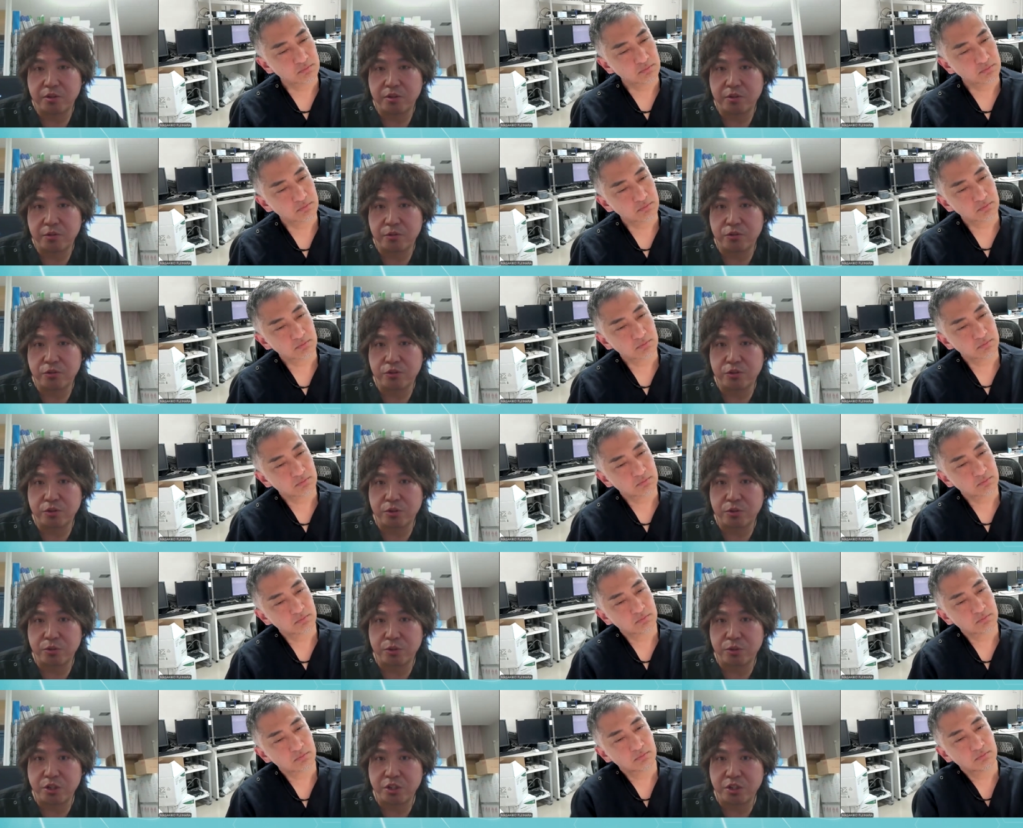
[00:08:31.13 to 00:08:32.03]
Speaker 1: in the
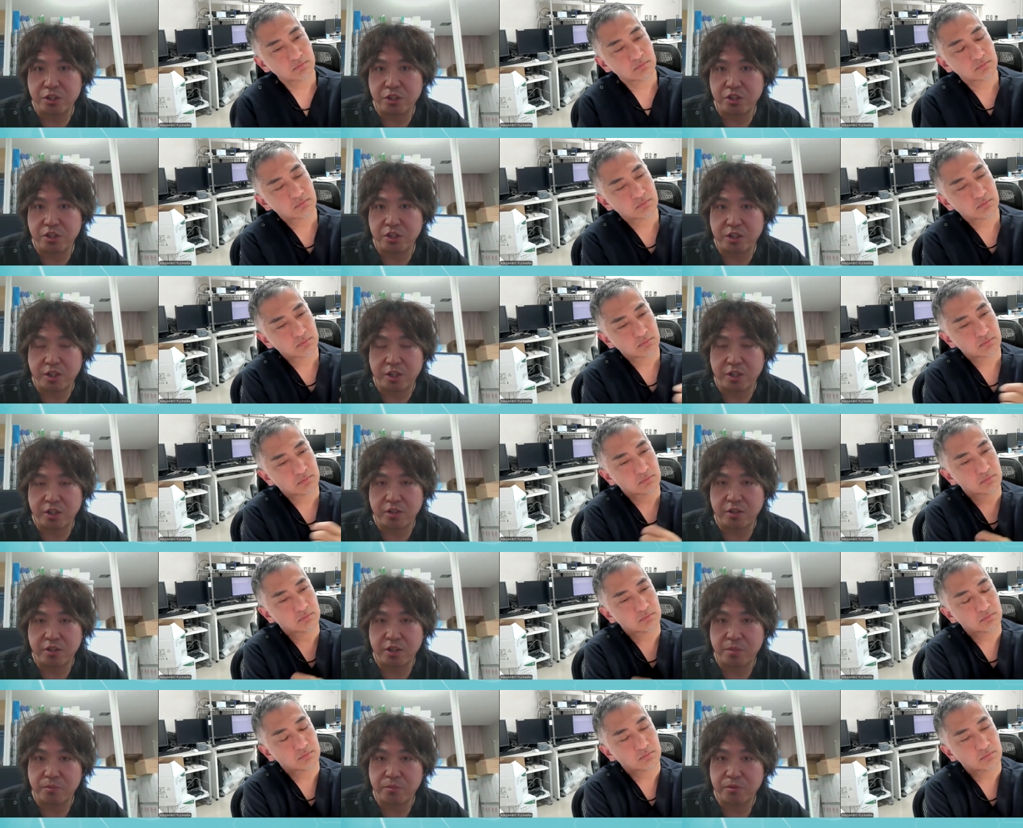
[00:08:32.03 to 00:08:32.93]
future we need
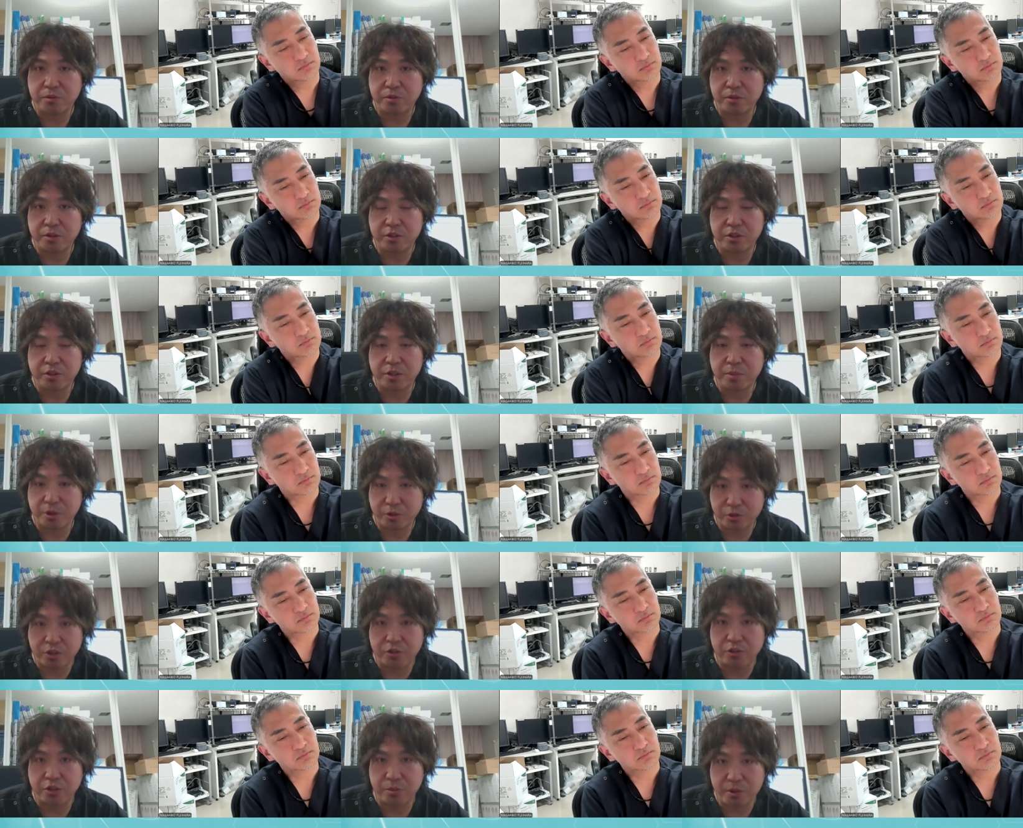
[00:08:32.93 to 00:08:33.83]
some
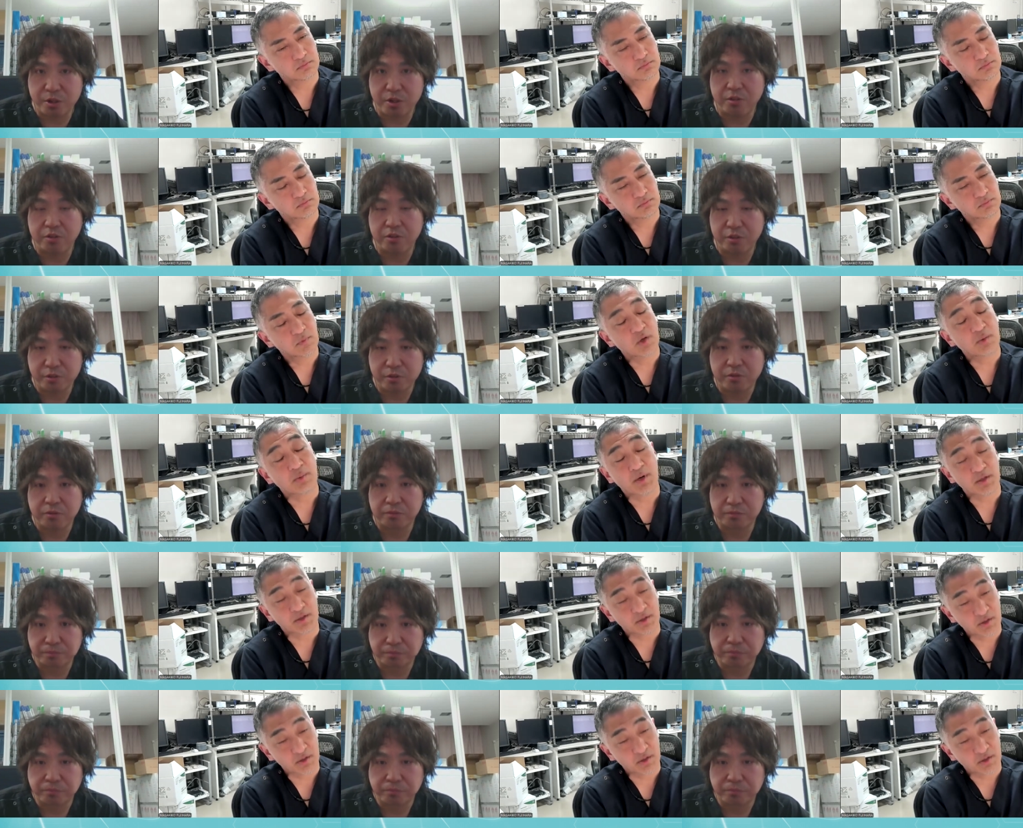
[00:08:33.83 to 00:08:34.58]
debulking device.